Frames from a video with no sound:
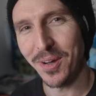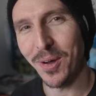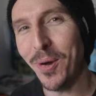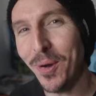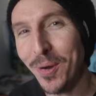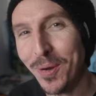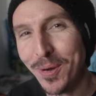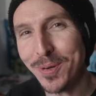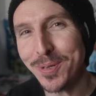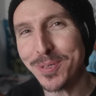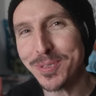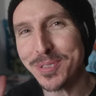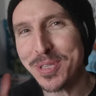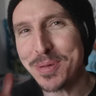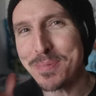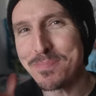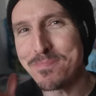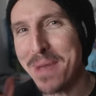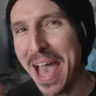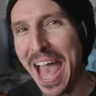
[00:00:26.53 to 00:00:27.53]
Oh,
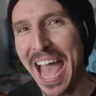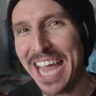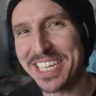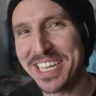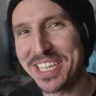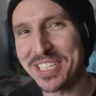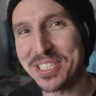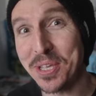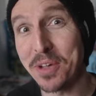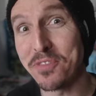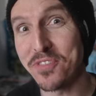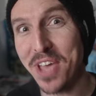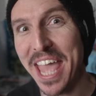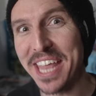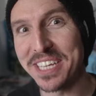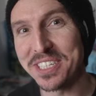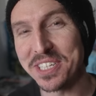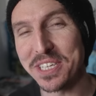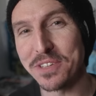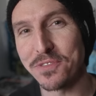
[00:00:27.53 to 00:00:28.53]
the madness of
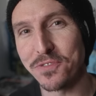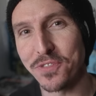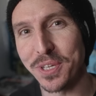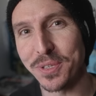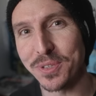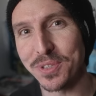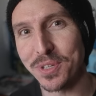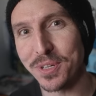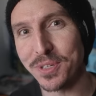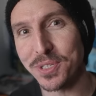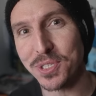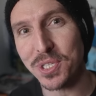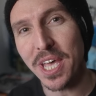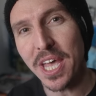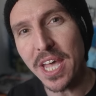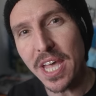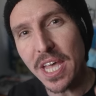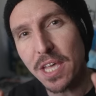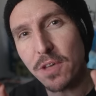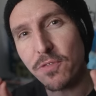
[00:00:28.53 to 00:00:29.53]
ND filters.
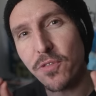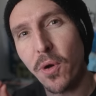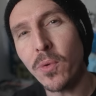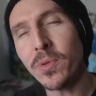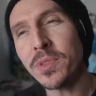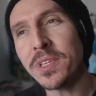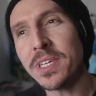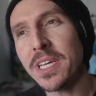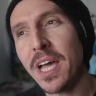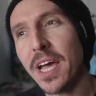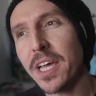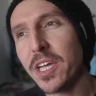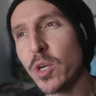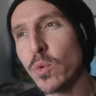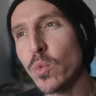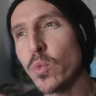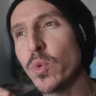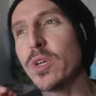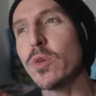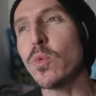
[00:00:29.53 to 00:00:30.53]
If only I
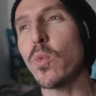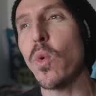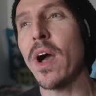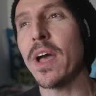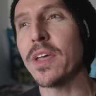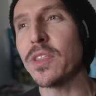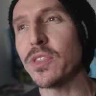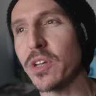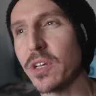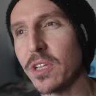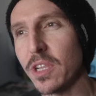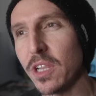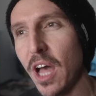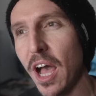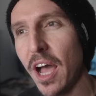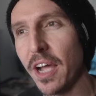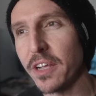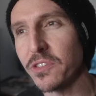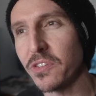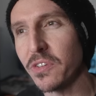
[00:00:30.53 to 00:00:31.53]
could rewind the
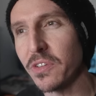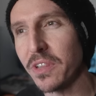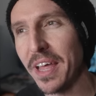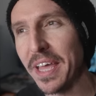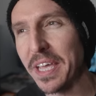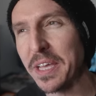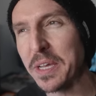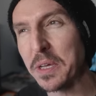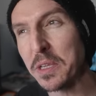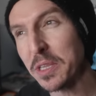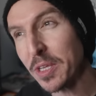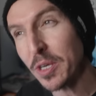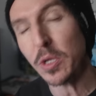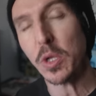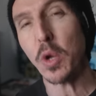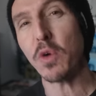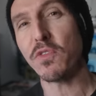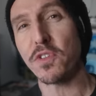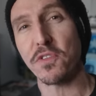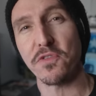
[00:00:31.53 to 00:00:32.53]
clock to like a
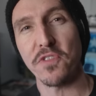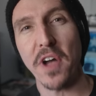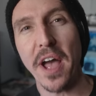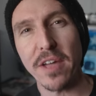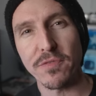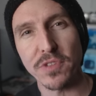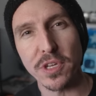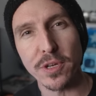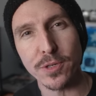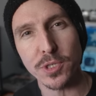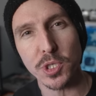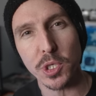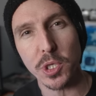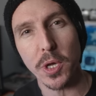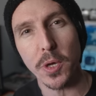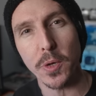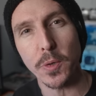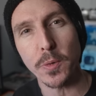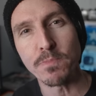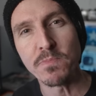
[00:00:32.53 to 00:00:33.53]
little over five years
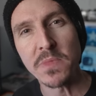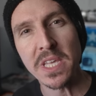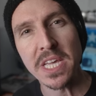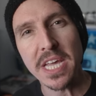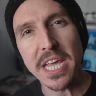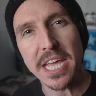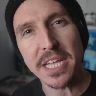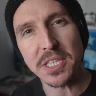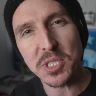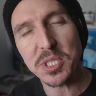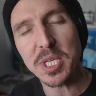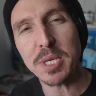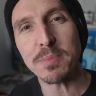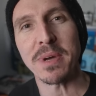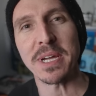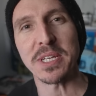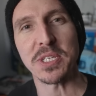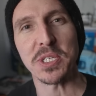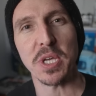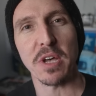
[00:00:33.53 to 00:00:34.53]
ago and sit
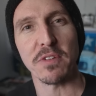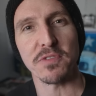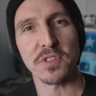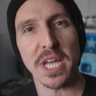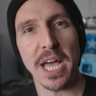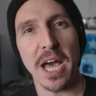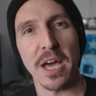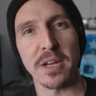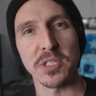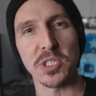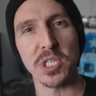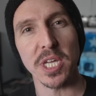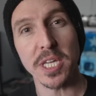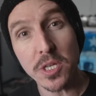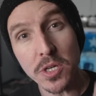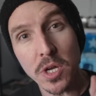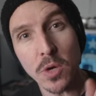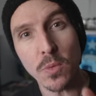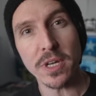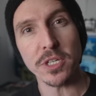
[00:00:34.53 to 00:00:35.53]
myself down and say,
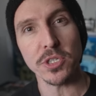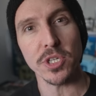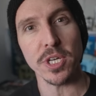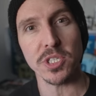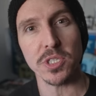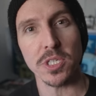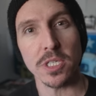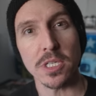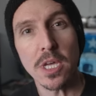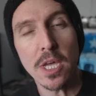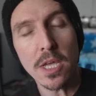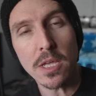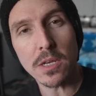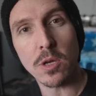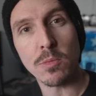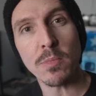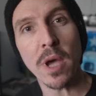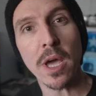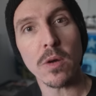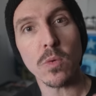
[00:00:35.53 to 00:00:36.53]
you know what, Justin,
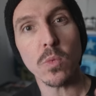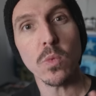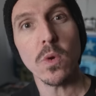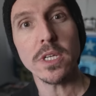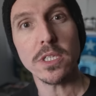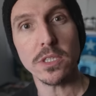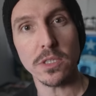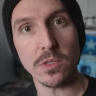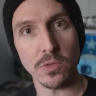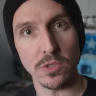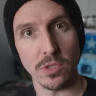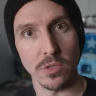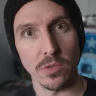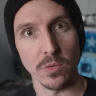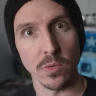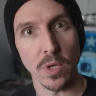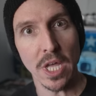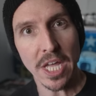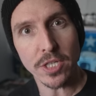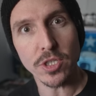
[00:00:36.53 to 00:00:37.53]
no matter what you
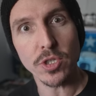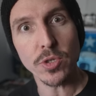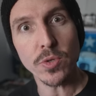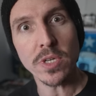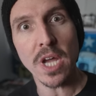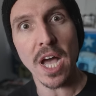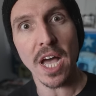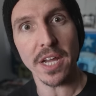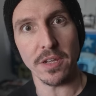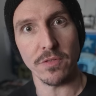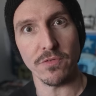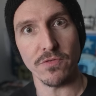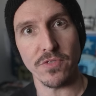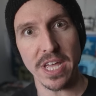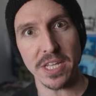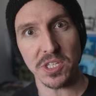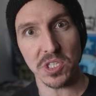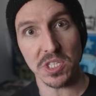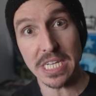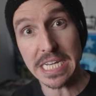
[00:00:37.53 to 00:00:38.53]
do, do not
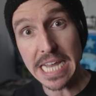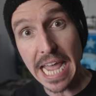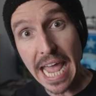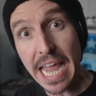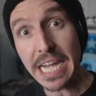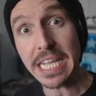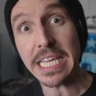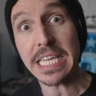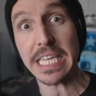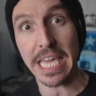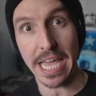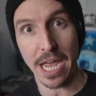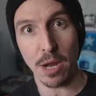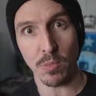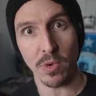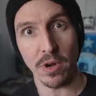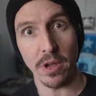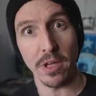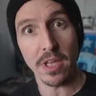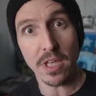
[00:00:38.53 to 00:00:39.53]
invest in any
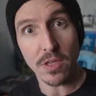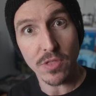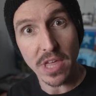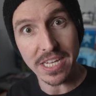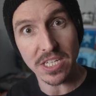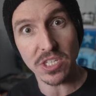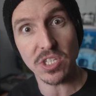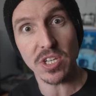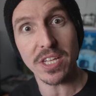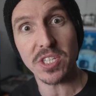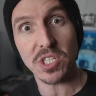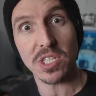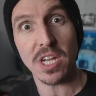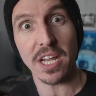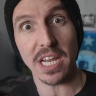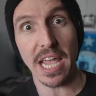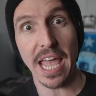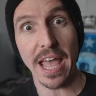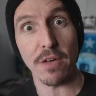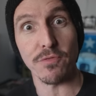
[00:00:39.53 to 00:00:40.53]
camera that does
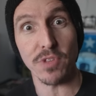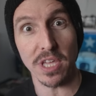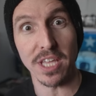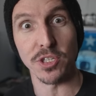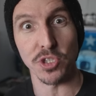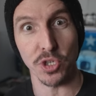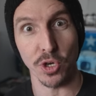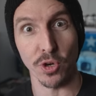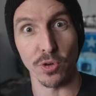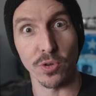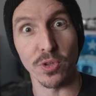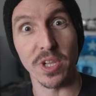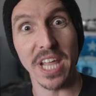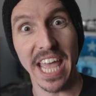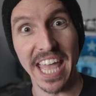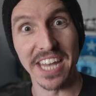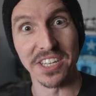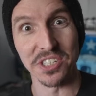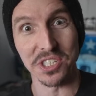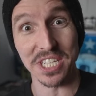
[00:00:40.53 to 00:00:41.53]
not have internal
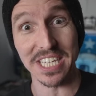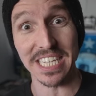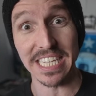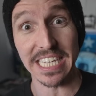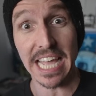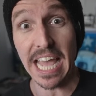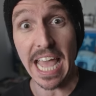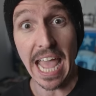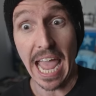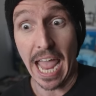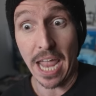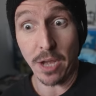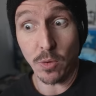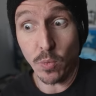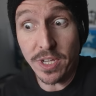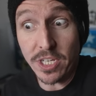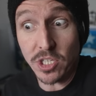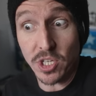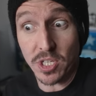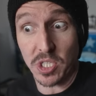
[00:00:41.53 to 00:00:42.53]
ND. And
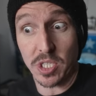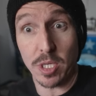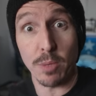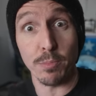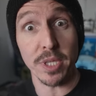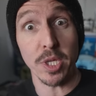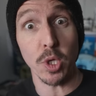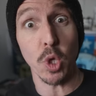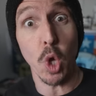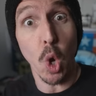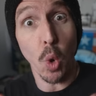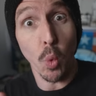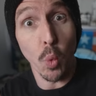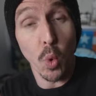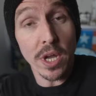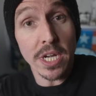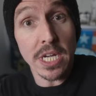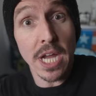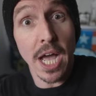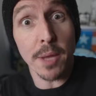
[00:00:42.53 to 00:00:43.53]
we just simply
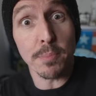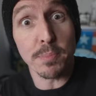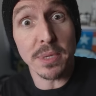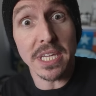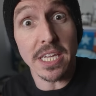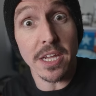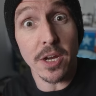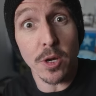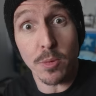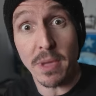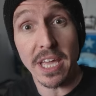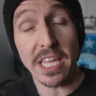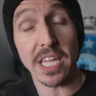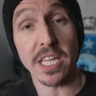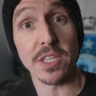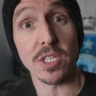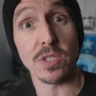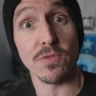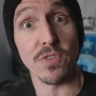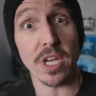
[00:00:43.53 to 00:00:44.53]
would not be here
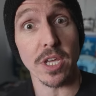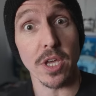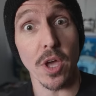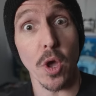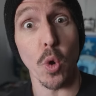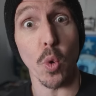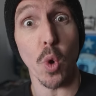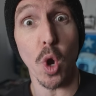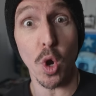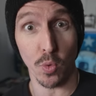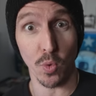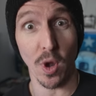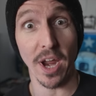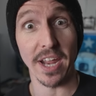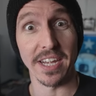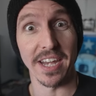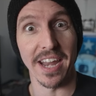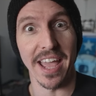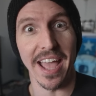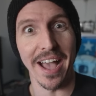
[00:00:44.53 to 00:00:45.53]
making this video
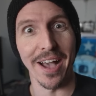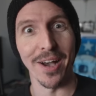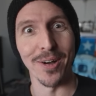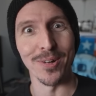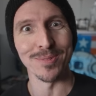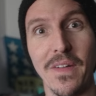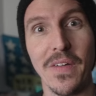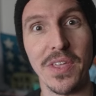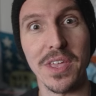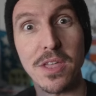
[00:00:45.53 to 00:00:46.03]
right now.